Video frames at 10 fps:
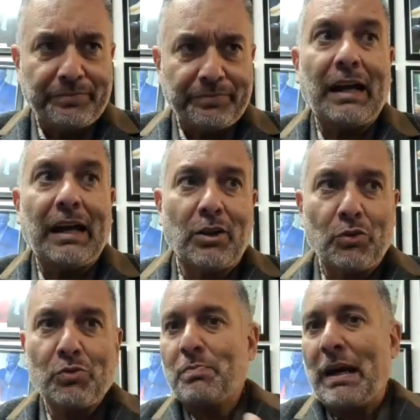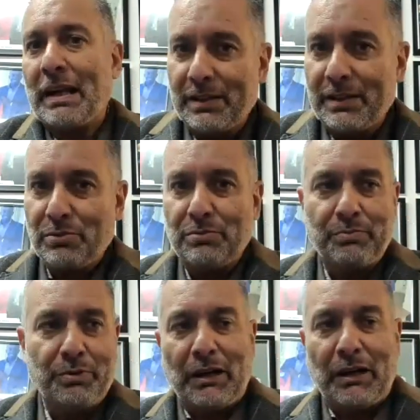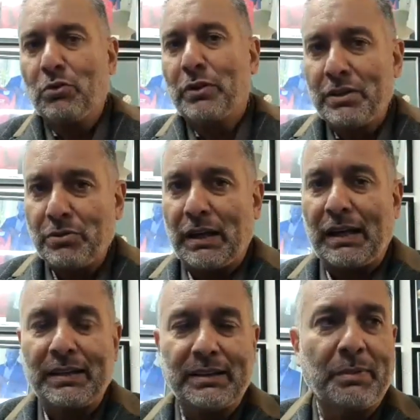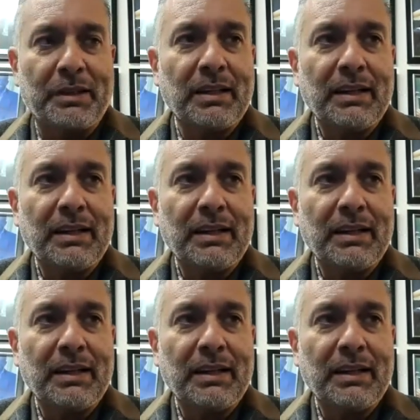that goes back into, you have to look into that a little bit.